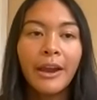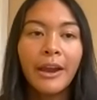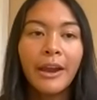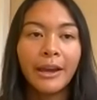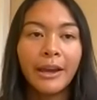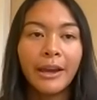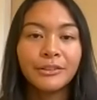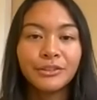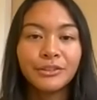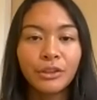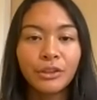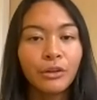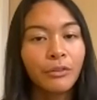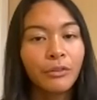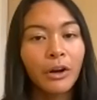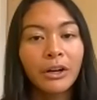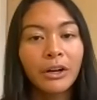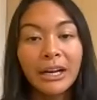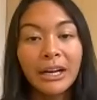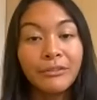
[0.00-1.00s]
And so
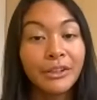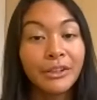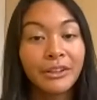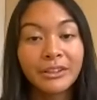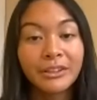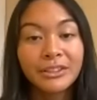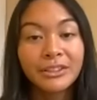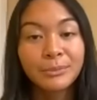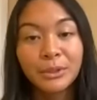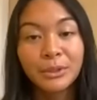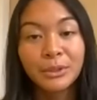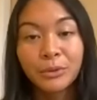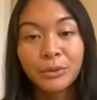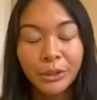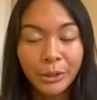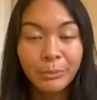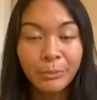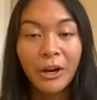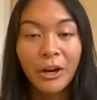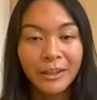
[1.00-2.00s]
far, everything has been
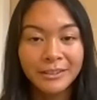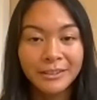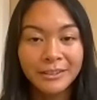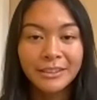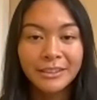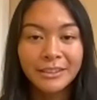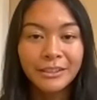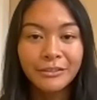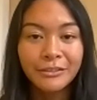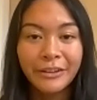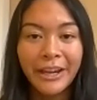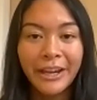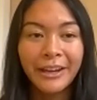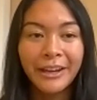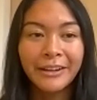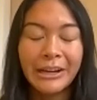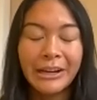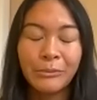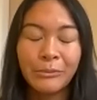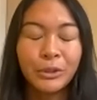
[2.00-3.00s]
really positive,
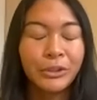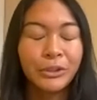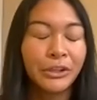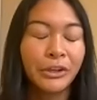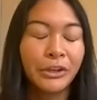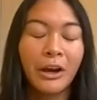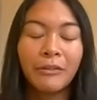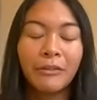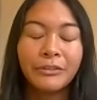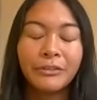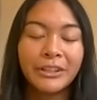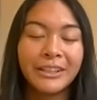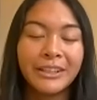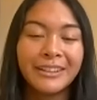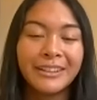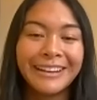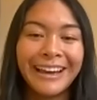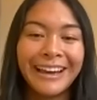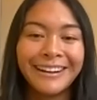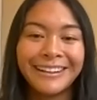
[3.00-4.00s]
and I'm really
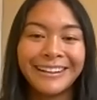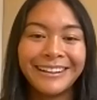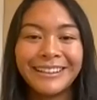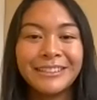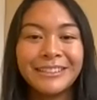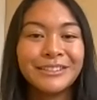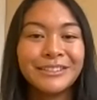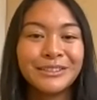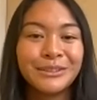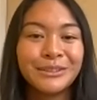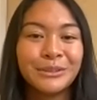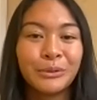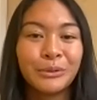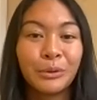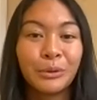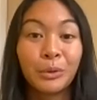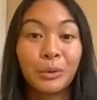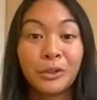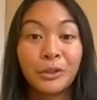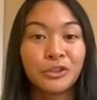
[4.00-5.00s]
confident heading into
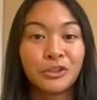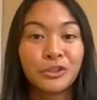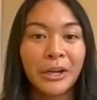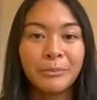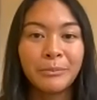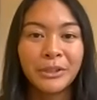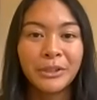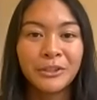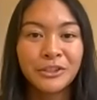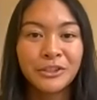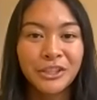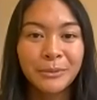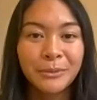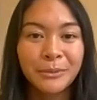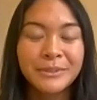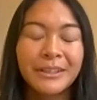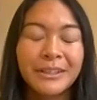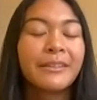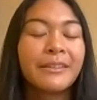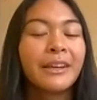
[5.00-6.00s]
the World
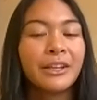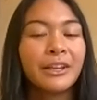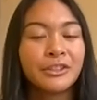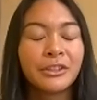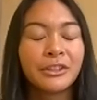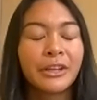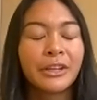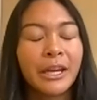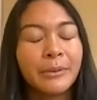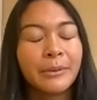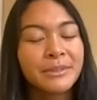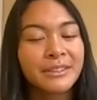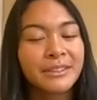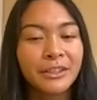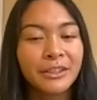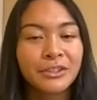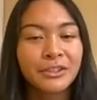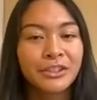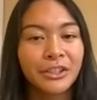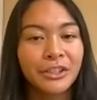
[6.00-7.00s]
Championships and the Asian Games
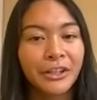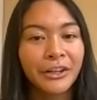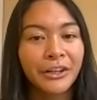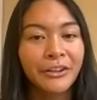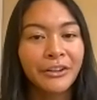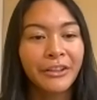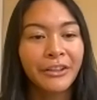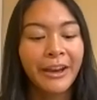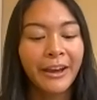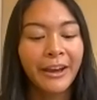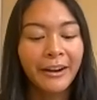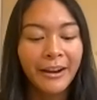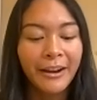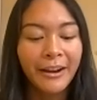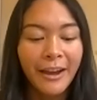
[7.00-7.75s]
next year that